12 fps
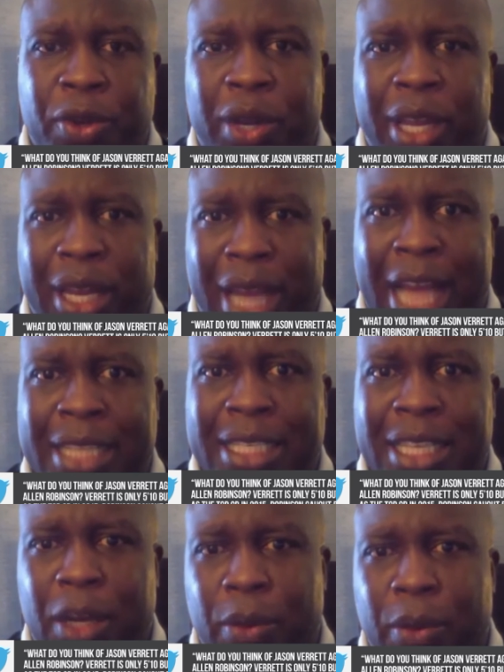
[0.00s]
So, and I
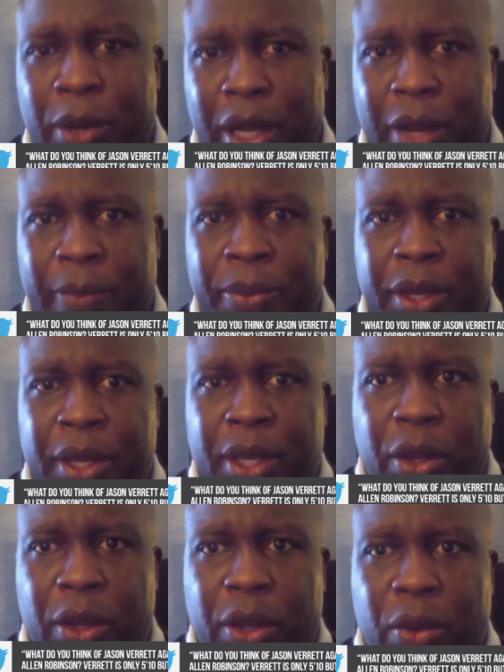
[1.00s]
still would
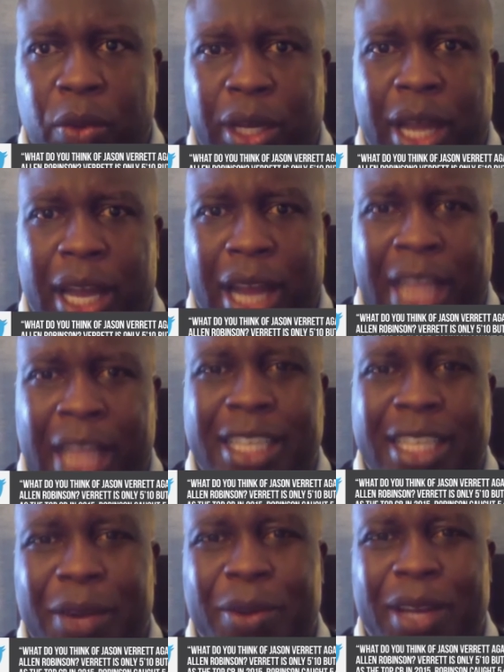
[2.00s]
I
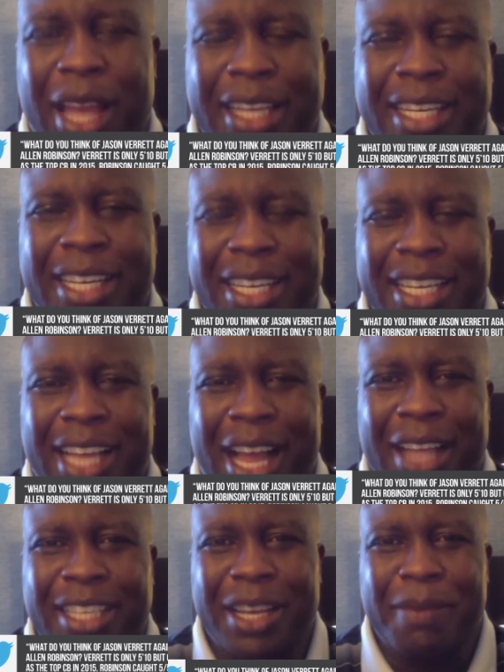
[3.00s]

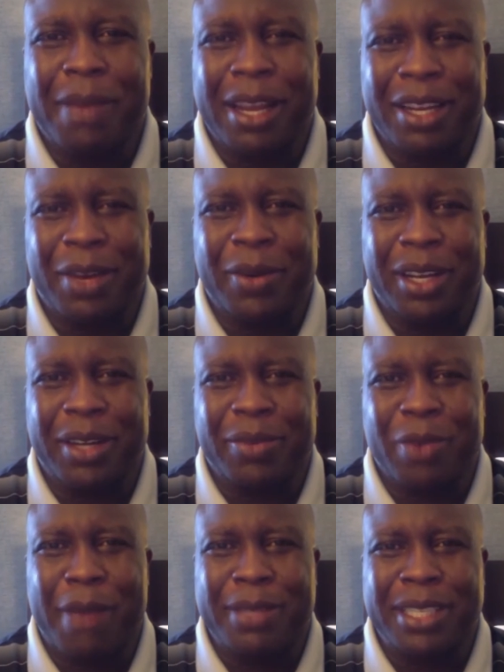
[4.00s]
still might go
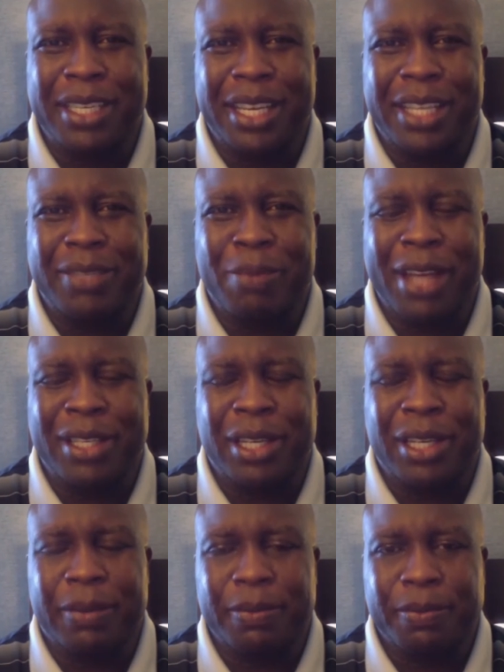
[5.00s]
with Robinson in this
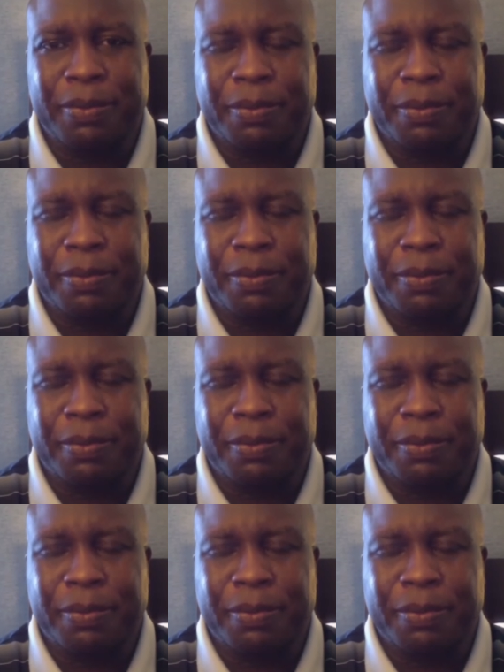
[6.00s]
matchup.